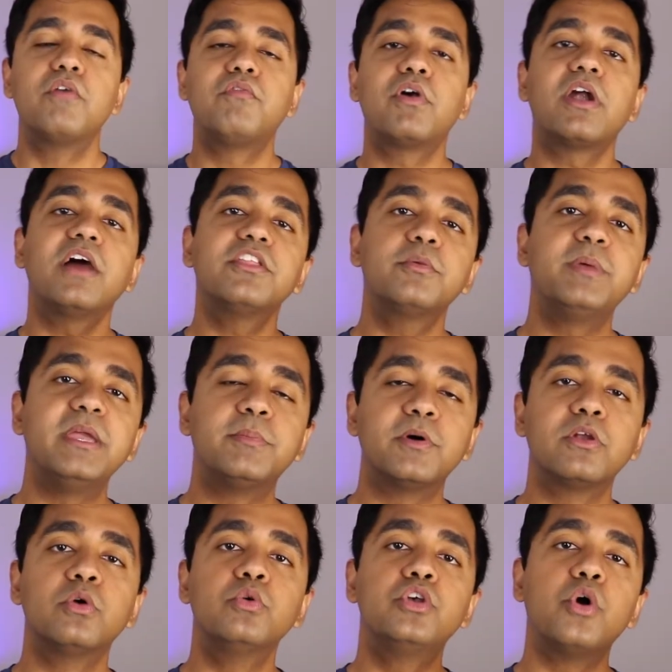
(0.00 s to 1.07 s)
For other
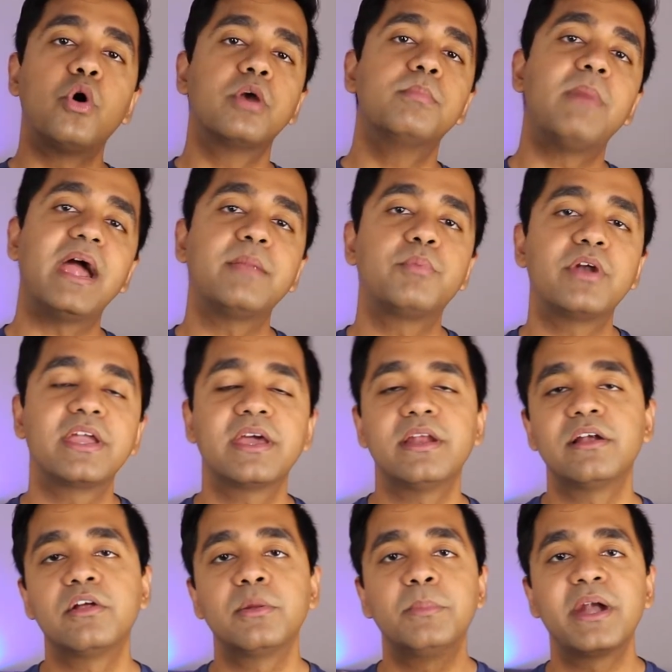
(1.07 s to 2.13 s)
people who don't mind putting in
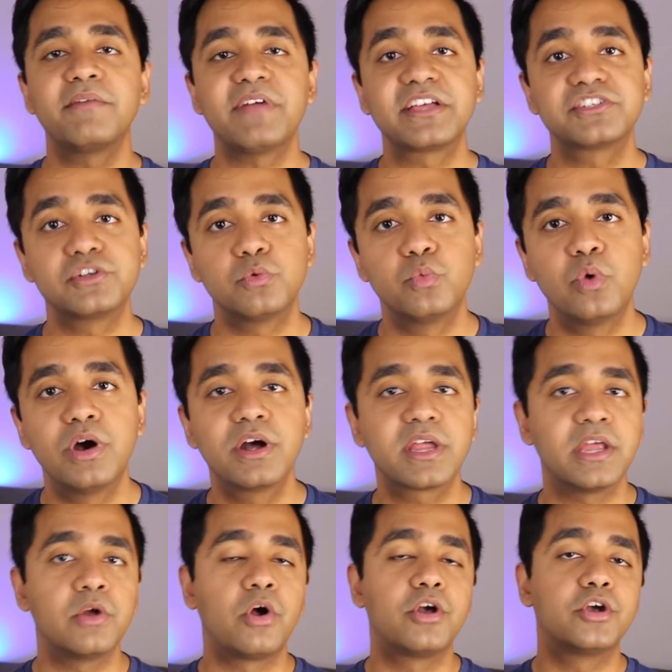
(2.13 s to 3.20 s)
a little bit of extra
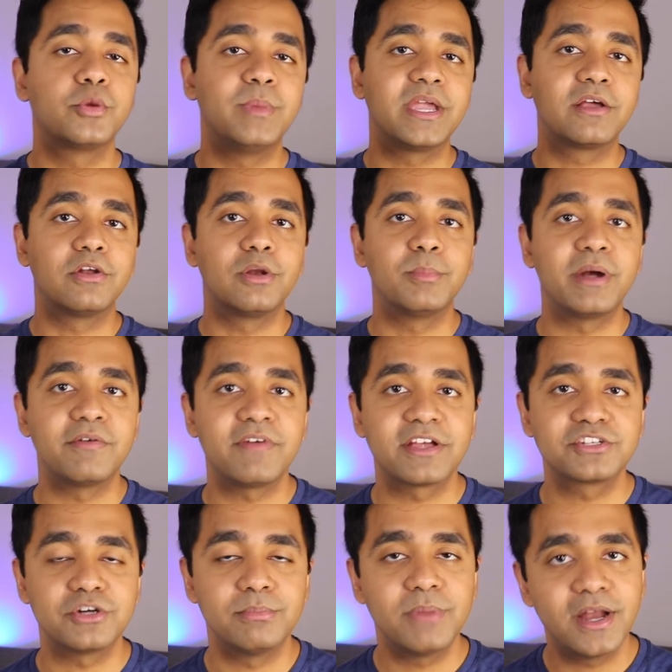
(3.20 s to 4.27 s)
work in order to make a little bit of
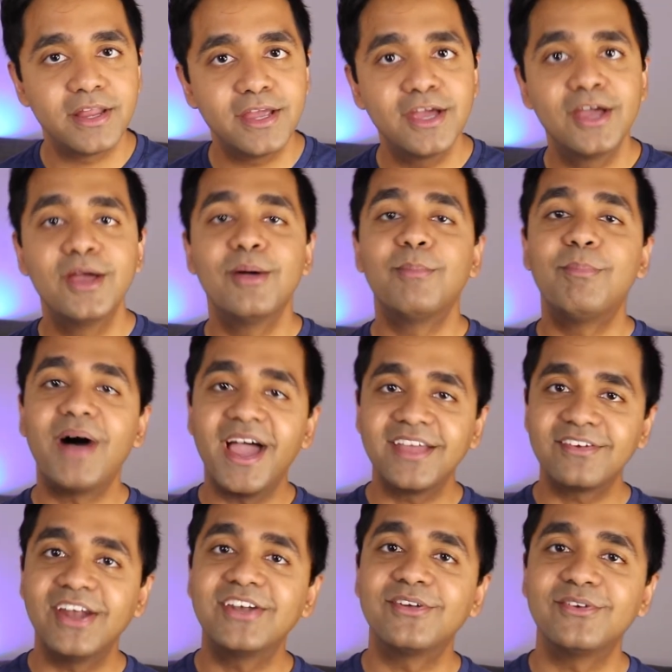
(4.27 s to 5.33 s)
extra money,
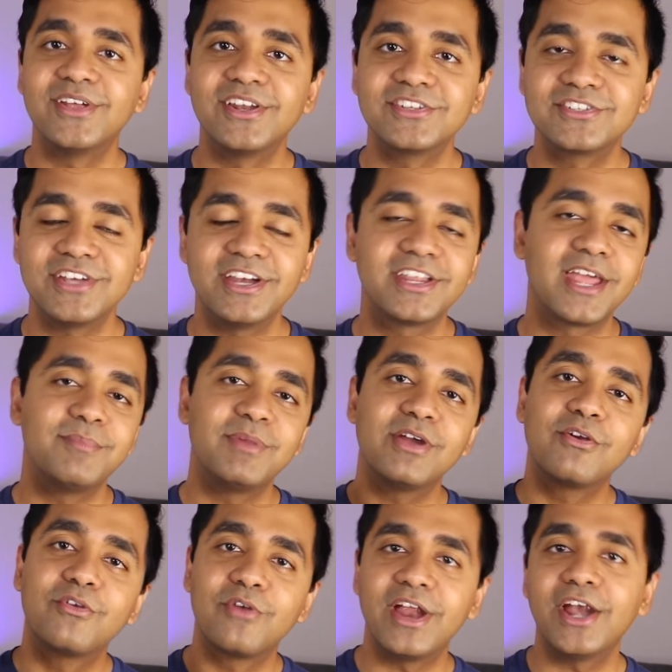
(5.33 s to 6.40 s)
buying rental real estate can be
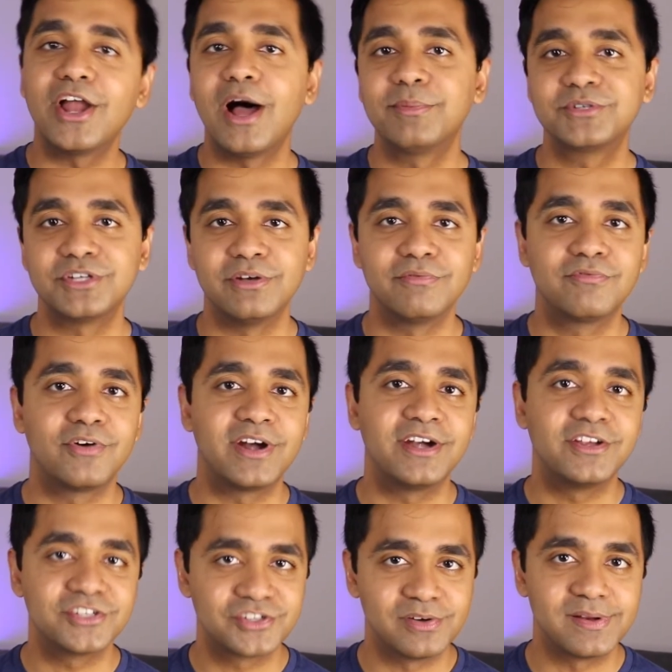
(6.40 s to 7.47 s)
a great option for
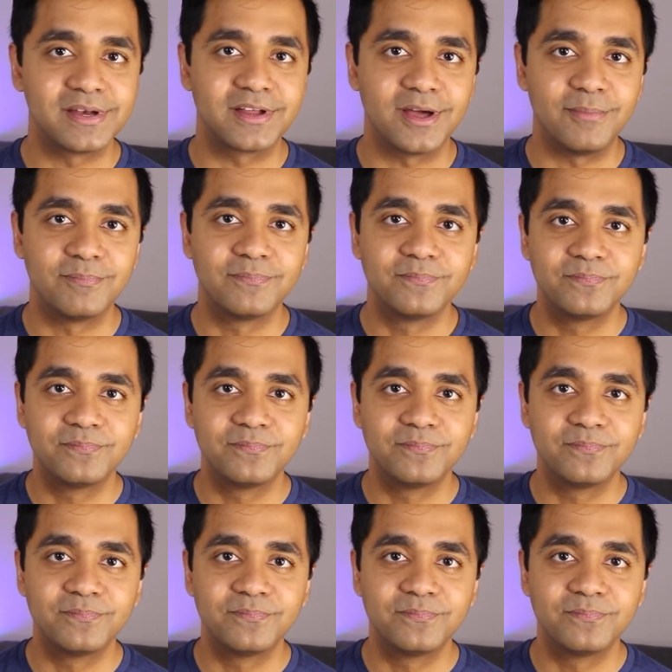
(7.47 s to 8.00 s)
additional income.